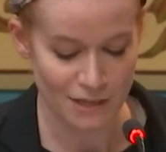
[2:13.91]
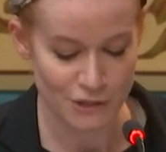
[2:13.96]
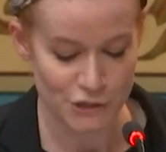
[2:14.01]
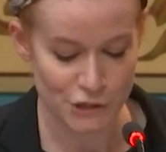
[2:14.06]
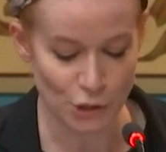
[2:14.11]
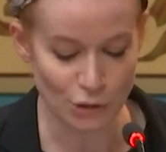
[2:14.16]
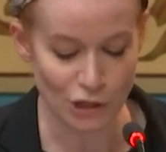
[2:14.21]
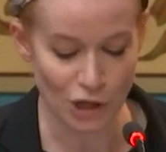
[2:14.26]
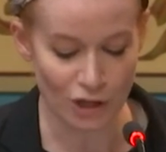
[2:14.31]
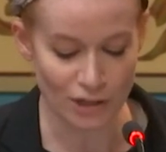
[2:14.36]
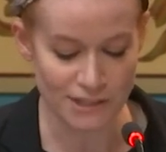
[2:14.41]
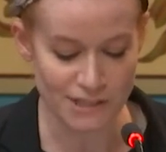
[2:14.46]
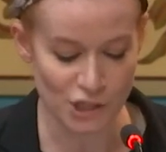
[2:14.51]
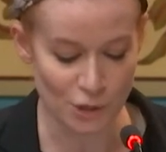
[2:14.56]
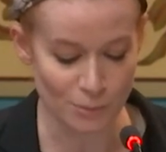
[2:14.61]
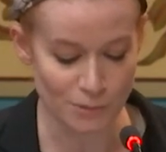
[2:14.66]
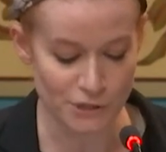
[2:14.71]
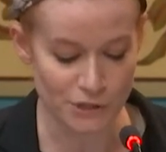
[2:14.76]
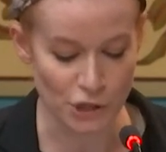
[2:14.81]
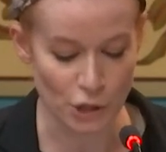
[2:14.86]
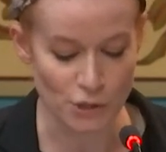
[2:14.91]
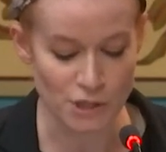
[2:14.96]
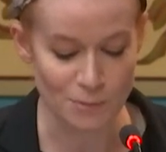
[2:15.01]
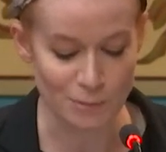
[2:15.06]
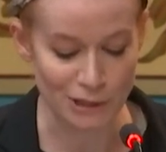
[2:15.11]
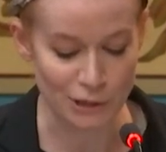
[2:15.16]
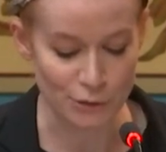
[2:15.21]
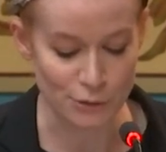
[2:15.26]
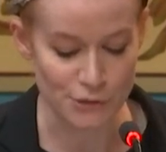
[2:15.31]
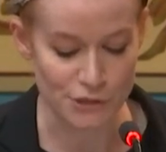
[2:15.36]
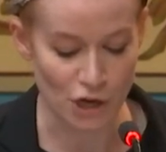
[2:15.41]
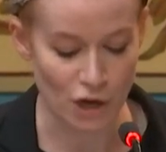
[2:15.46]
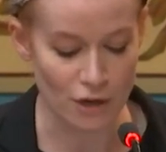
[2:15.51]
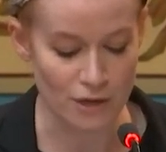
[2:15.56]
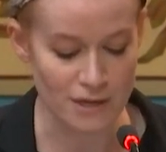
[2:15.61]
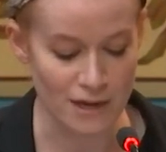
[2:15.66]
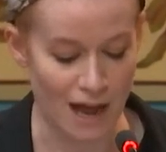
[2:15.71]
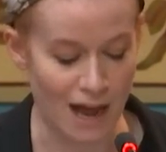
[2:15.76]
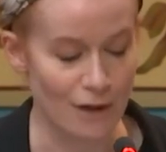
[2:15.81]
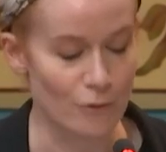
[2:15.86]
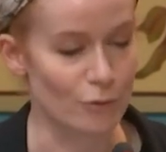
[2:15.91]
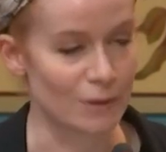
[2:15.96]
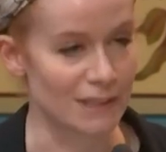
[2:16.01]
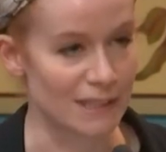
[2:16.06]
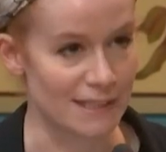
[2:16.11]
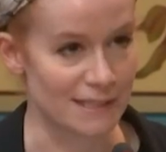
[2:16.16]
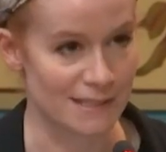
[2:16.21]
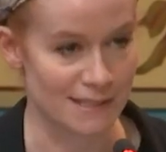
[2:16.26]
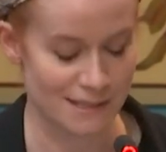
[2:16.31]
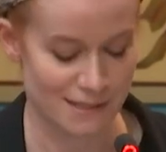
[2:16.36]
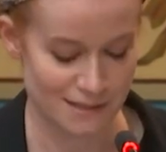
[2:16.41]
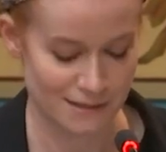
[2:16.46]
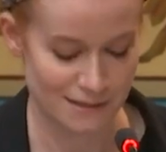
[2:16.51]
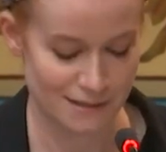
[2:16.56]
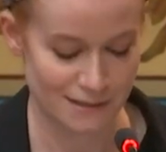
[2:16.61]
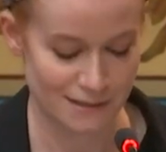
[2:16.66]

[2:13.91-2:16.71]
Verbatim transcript: so long as those balloons are not released.